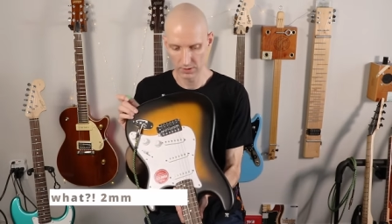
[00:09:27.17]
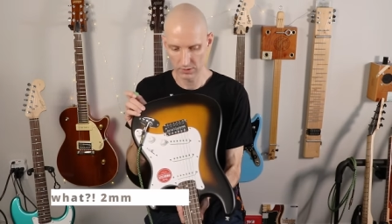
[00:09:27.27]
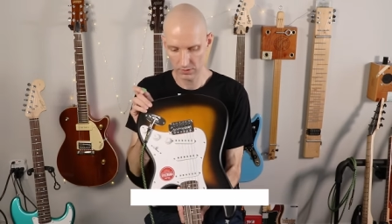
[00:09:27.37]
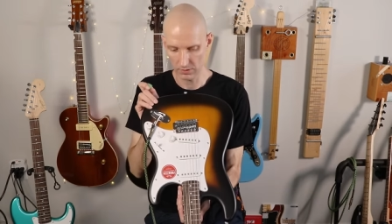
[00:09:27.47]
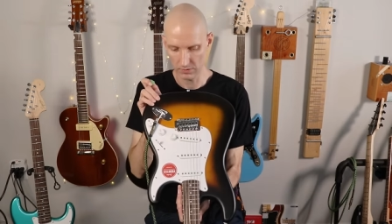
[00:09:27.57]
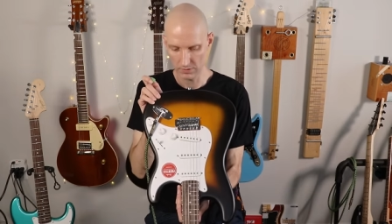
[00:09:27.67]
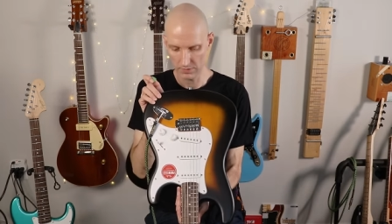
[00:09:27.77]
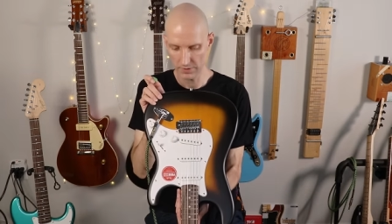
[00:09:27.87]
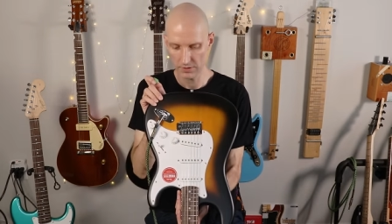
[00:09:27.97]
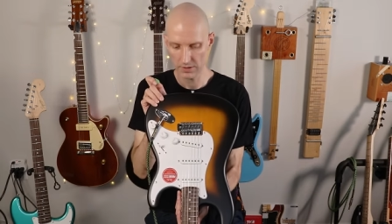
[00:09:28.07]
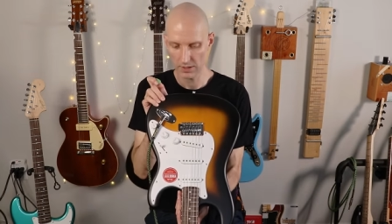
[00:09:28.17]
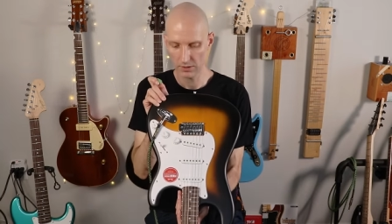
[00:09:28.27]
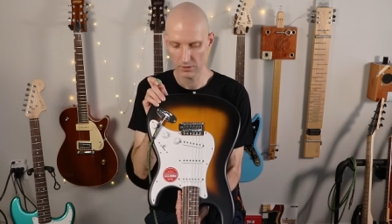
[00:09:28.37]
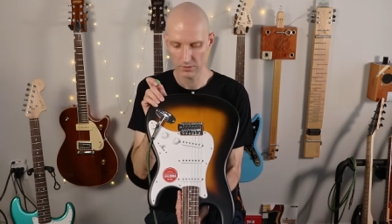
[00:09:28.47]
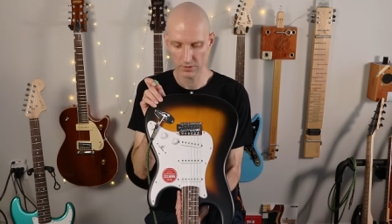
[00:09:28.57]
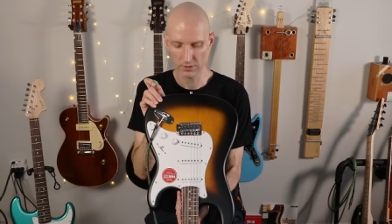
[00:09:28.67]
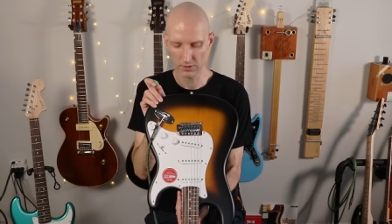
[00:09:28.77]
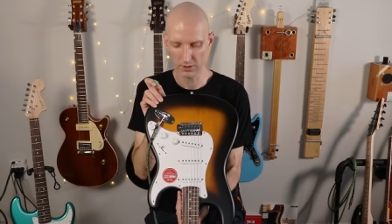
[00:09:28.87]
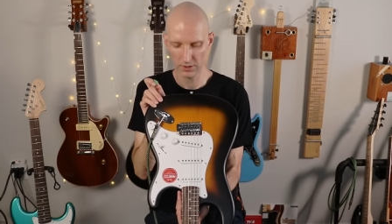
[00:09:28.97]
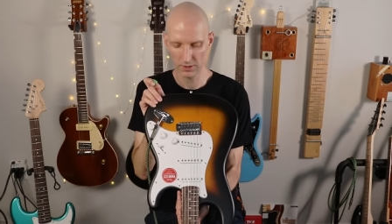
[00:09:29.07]
So as far as that goes,
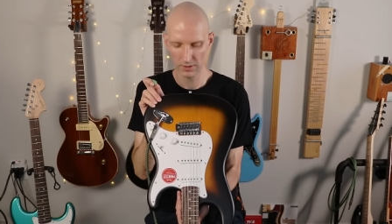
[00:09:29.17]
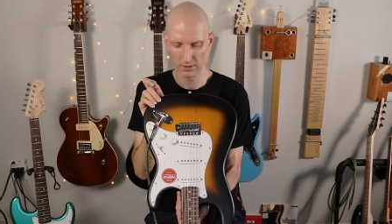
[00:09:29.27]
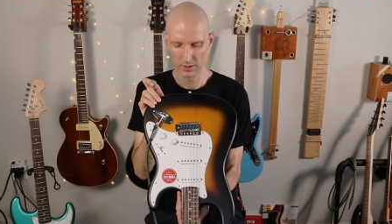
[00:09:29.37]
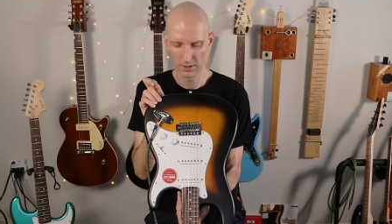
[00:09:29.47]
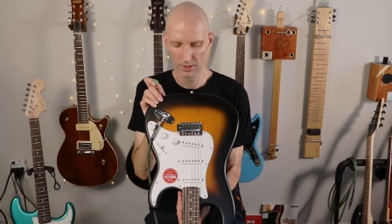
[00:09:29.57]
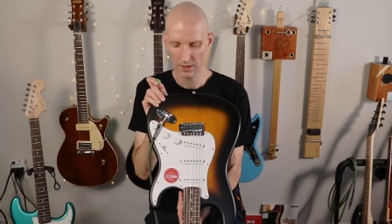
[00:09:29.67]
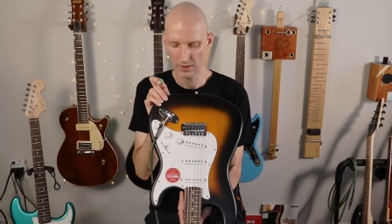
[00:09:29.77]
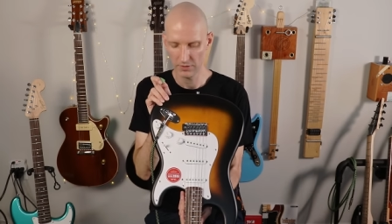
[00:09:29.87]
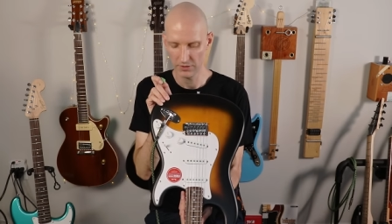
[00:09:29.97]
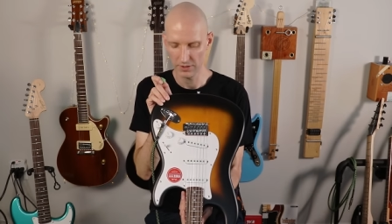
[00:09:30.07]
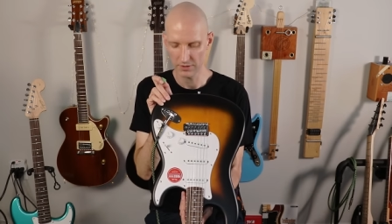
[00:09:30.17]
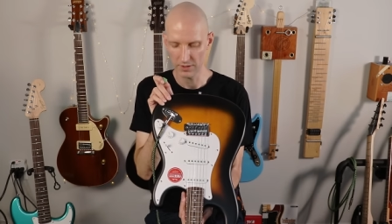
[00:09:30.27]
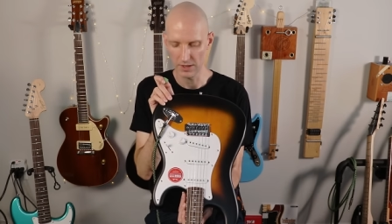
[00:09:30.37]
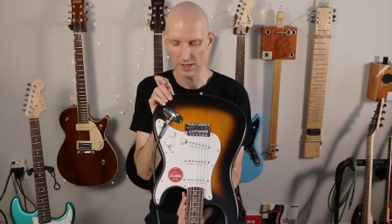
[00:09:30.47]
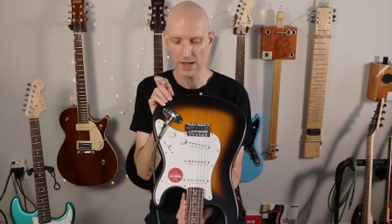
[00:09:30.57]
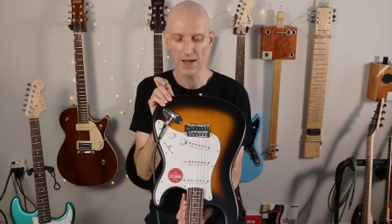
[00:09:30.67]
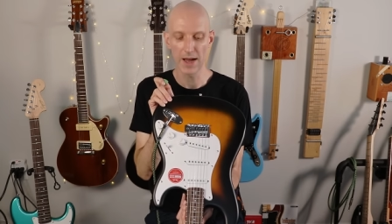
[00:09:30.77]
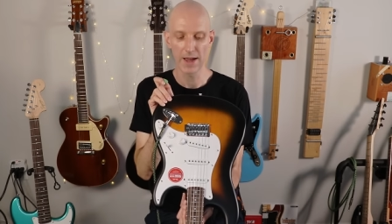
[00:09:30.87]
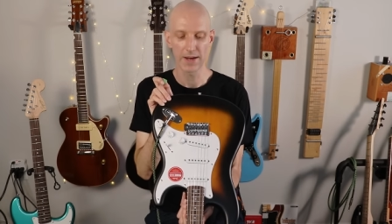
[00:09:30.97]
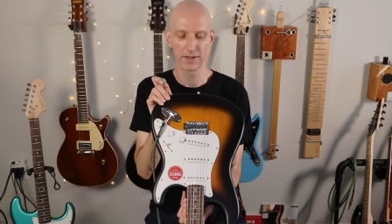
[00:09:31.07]
looks good. Everything's
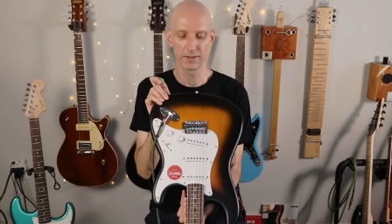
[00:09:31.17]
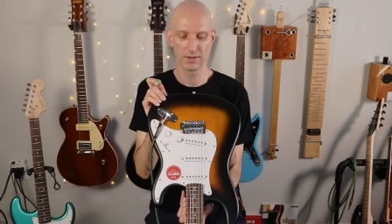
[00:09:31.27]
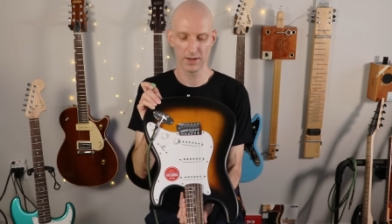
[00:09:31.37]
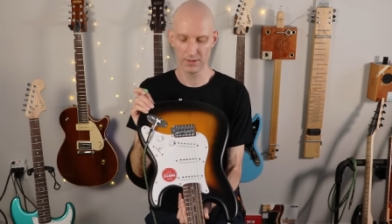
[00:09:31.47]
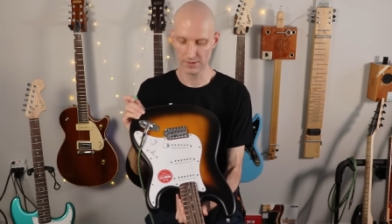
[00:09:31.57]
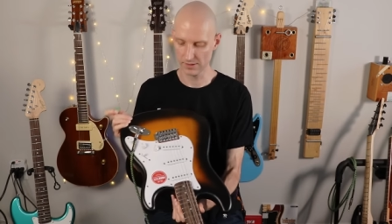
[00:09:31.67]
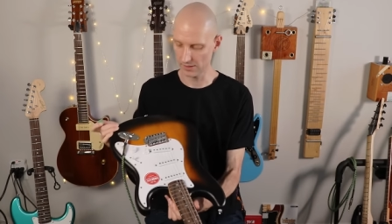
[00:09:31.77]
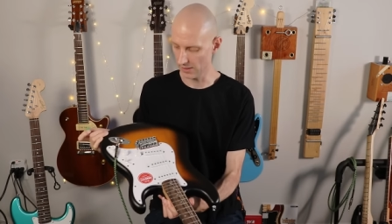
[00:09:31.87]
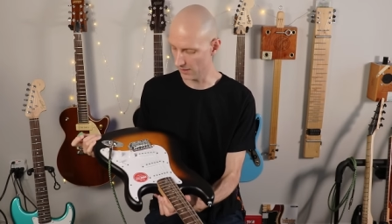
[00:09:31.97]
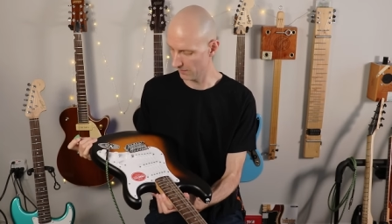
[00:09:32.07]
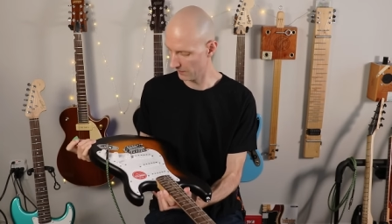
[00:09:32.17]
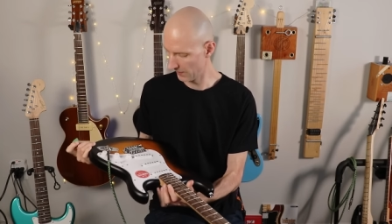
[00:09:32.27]
aligned nicely.